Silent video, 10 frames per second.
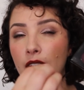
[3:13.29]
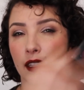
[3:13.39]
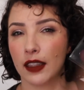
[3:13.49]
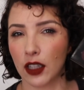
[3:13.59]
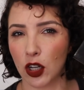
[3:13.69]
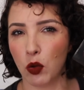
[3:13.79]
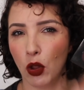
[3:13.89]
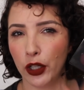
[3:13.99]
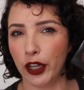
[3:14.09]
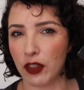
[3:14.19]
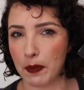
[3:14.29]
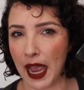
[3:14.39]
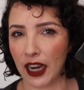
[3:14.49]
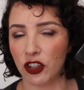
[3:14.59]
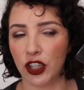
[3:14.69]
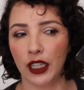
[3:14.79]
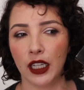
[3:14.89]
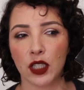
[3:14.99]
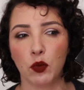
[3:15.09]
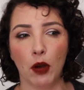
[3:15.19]
like the quality of the packaging
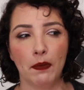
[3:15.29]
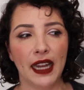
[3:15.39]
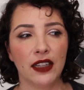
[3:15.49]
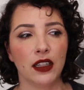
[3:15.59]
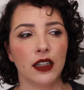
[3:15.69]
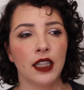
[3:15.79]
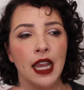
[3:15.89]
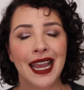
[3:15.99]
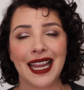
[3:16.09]
is what makes this.